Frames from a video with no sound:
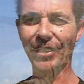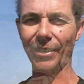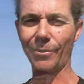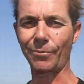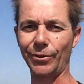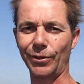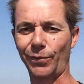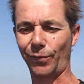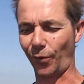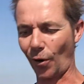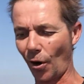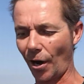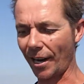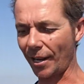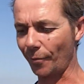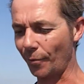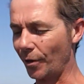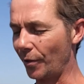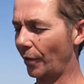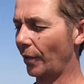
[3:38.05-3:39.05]
he was
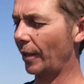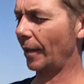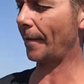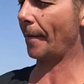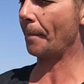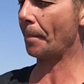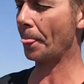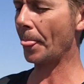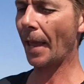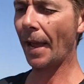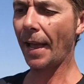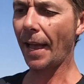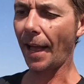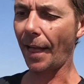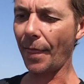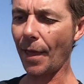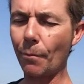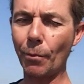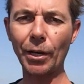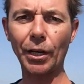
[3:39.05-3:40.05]
fighting with.
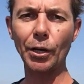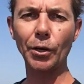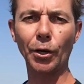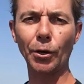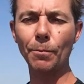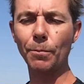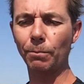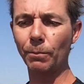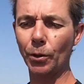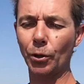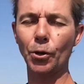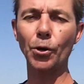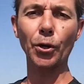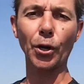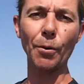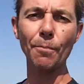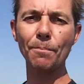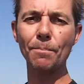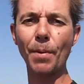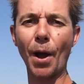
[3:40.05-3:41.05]
And then we can cook
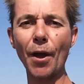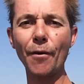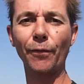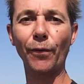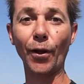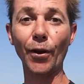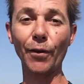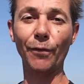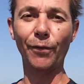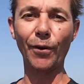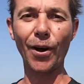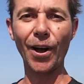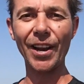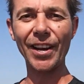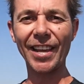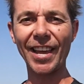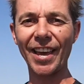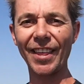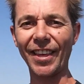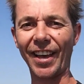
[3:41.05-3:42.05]
them both on the fire
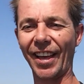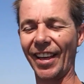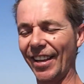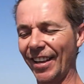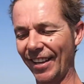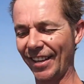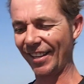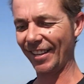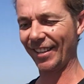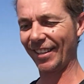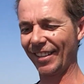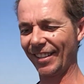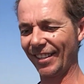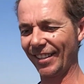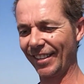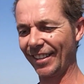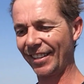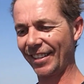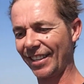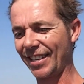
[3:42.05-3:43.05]
together.
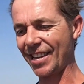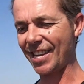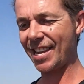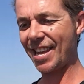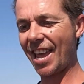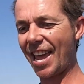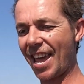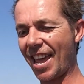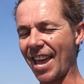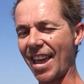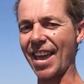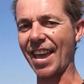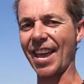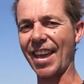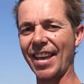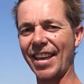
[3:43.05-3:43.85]
Yeah.